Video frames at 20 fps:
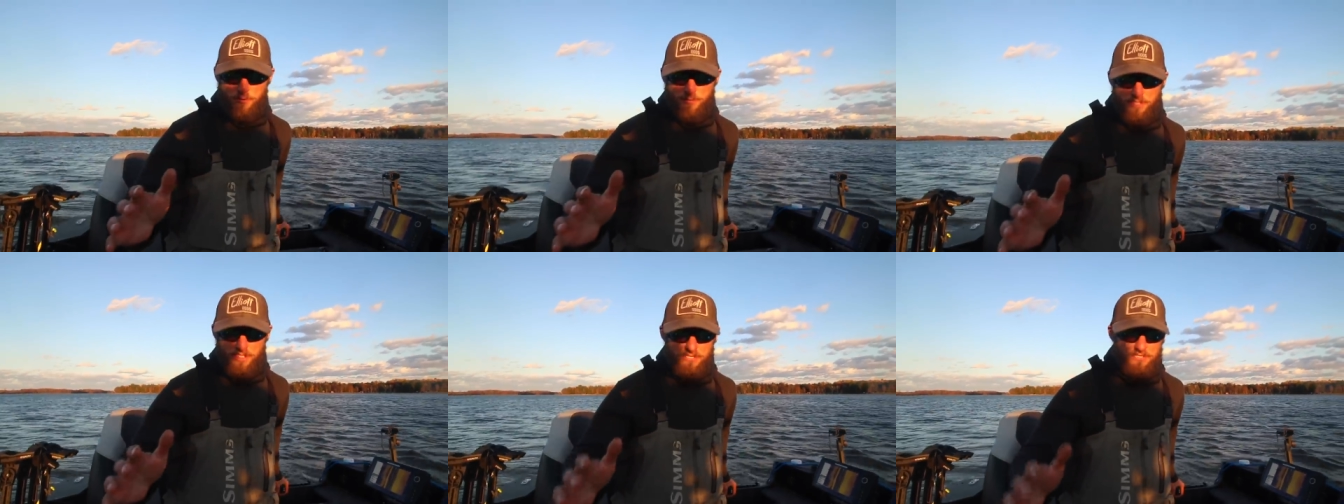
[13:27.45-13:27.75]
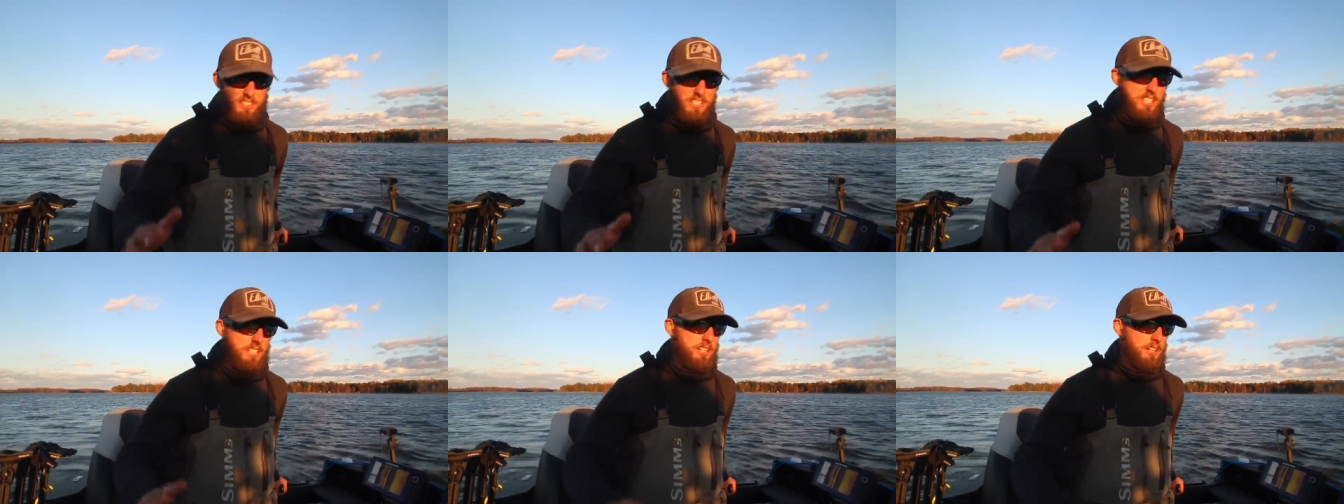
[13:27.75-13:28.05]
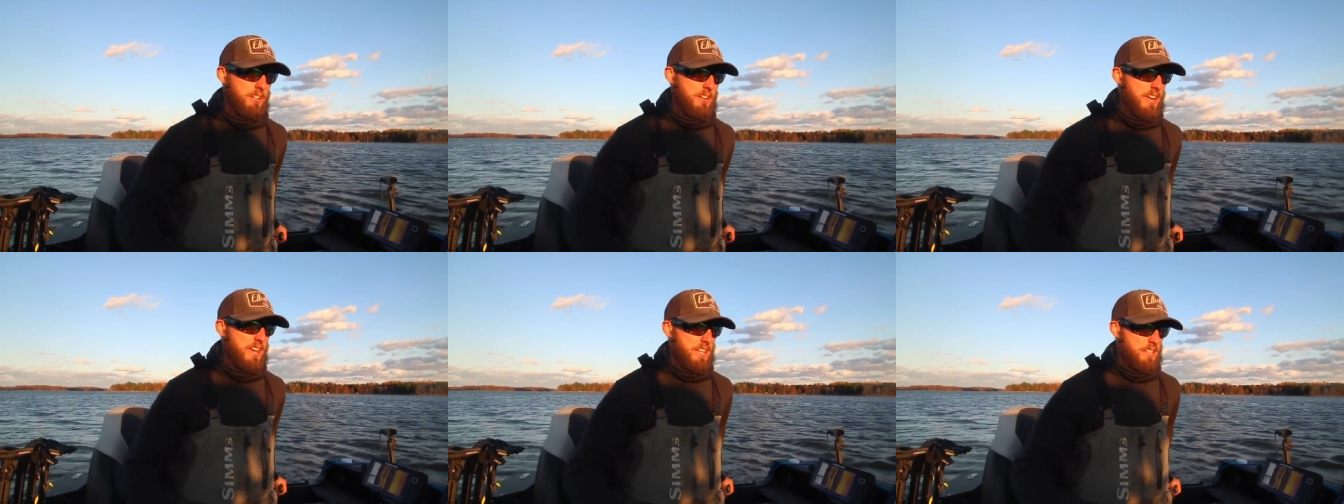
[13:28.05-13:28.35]
50
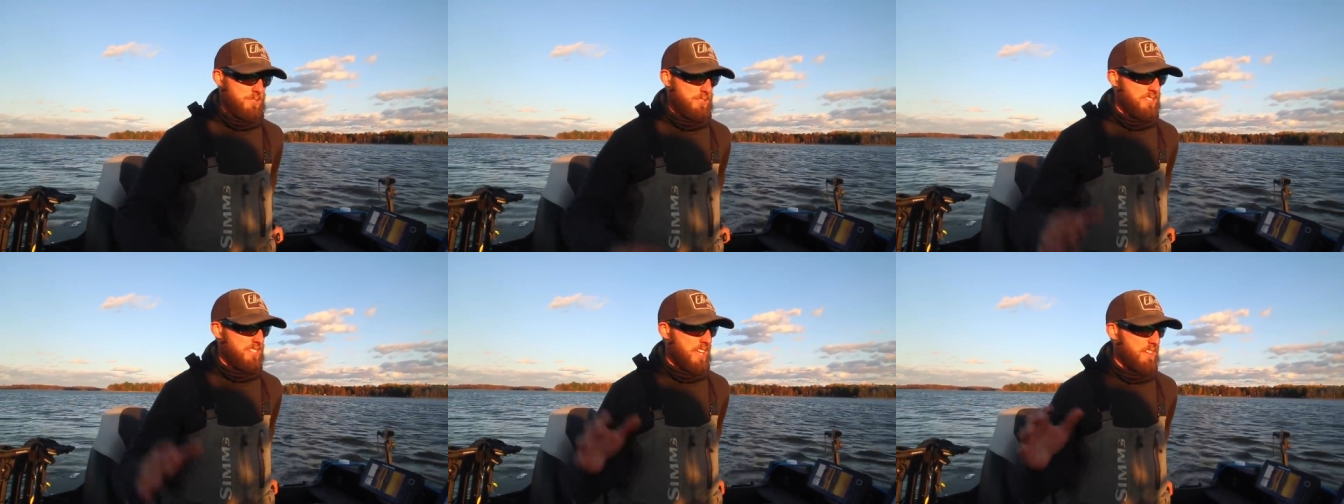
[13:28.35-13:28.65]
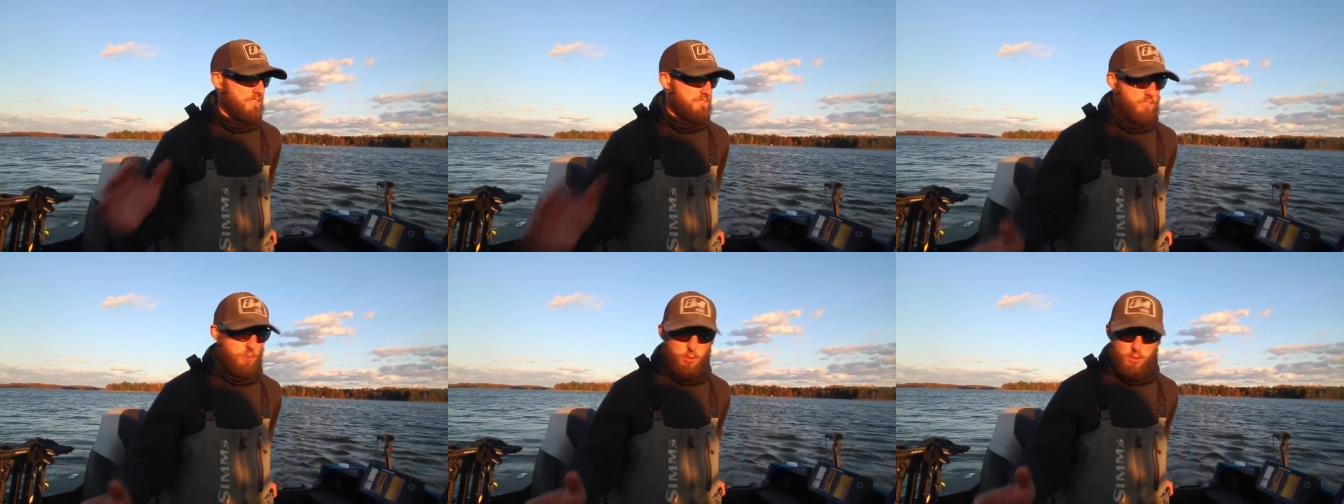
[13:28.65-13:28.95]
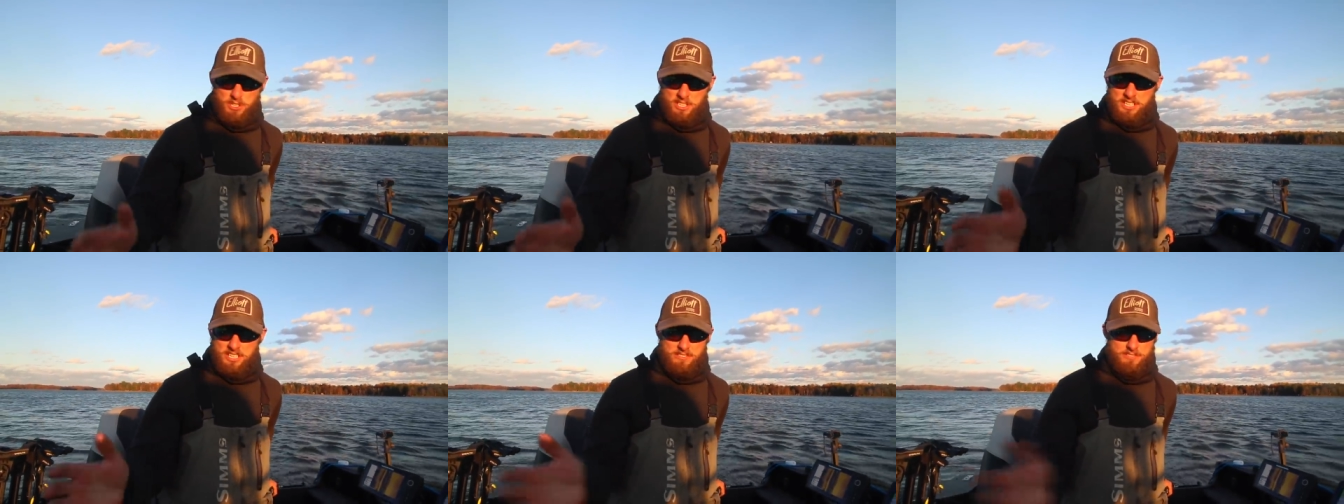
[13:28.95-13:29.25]
degree range and that
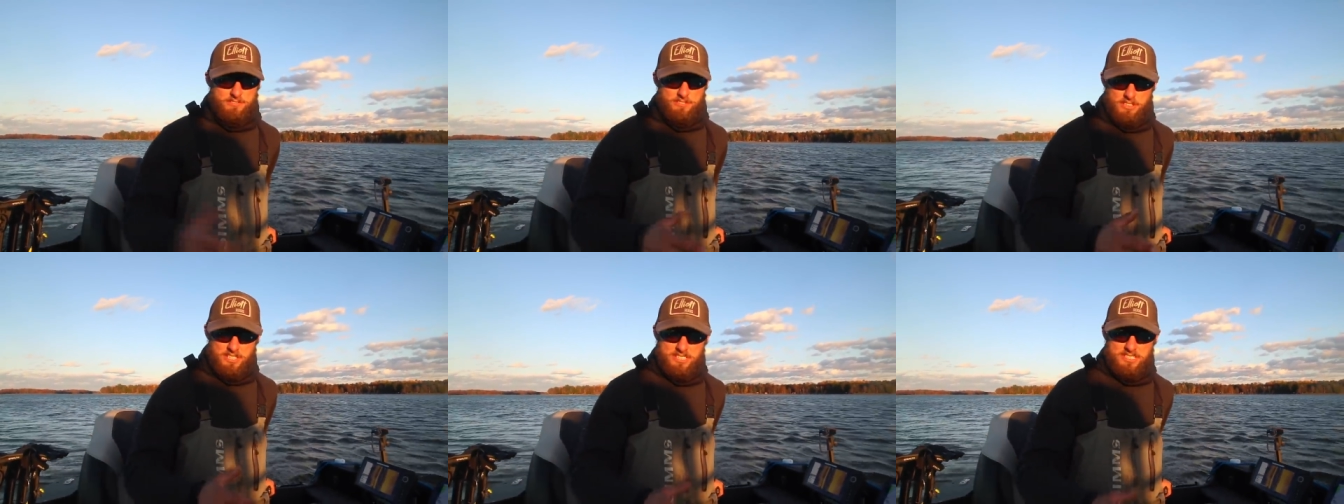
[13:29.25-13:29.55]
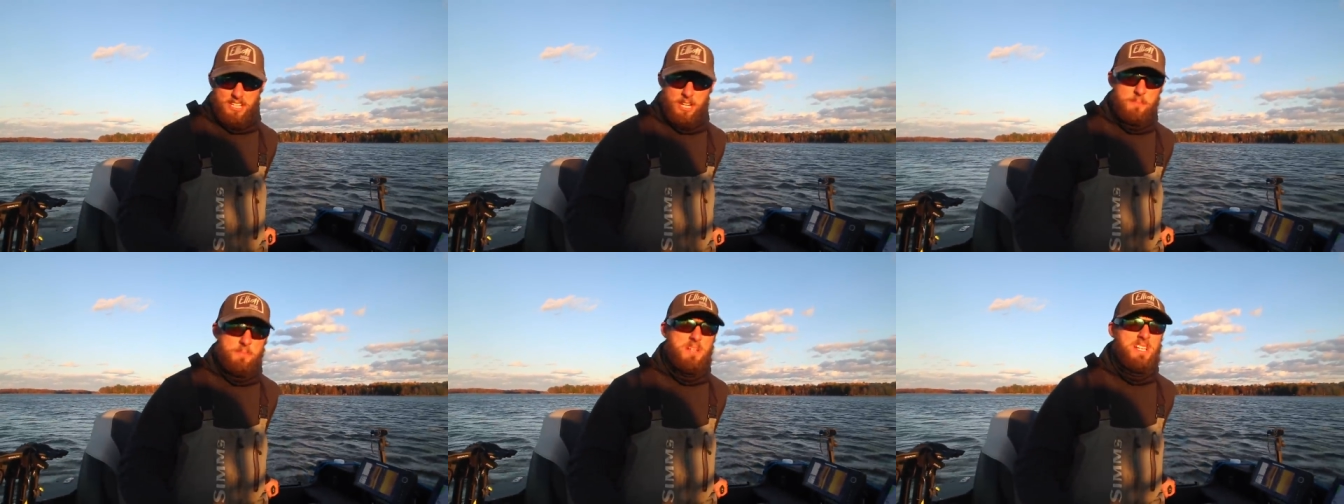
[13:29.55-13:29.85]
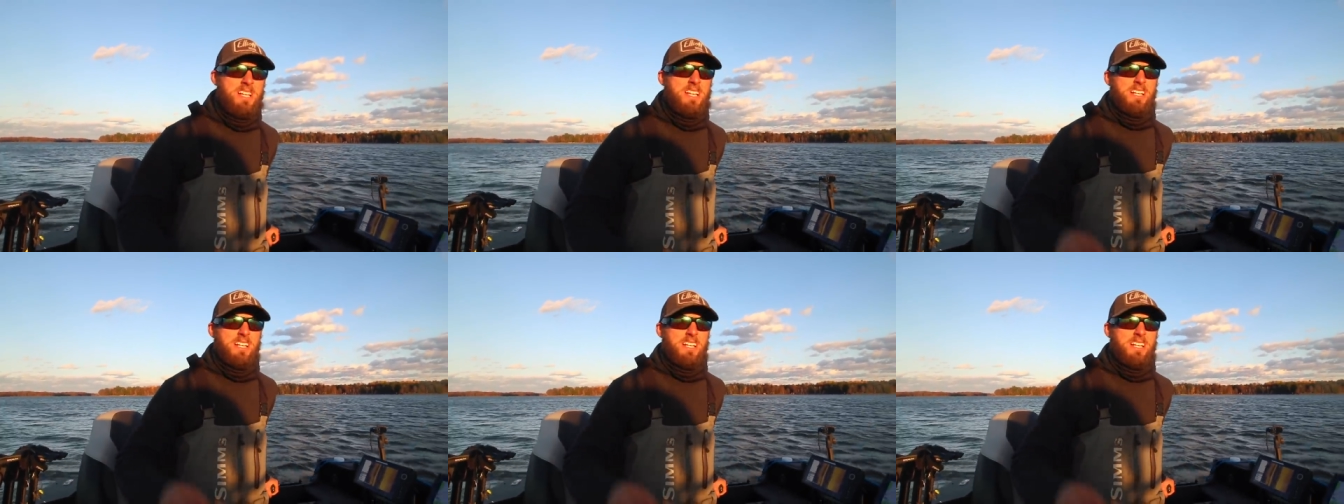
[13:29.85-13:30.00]
40 to freeze up